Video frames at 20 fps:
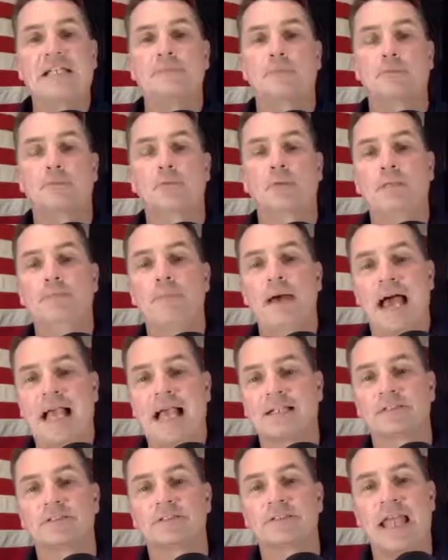between
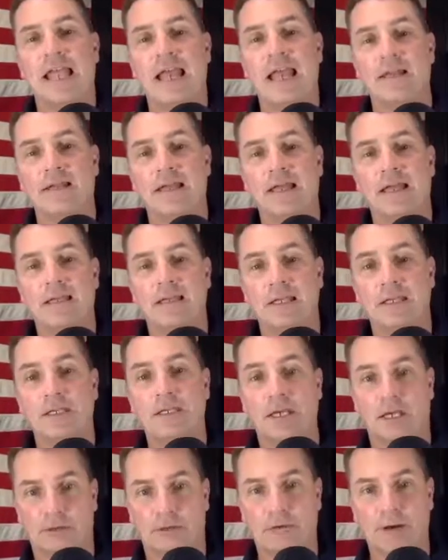Pakistan and
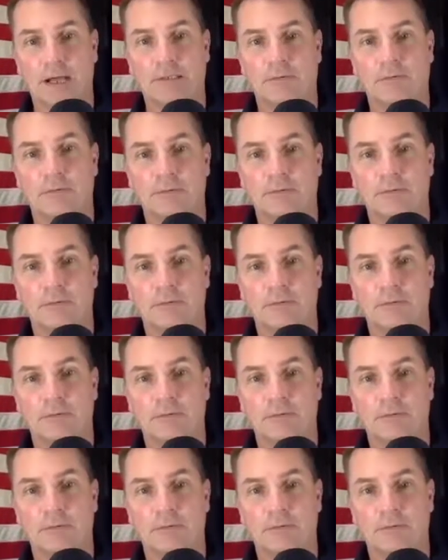India, correct?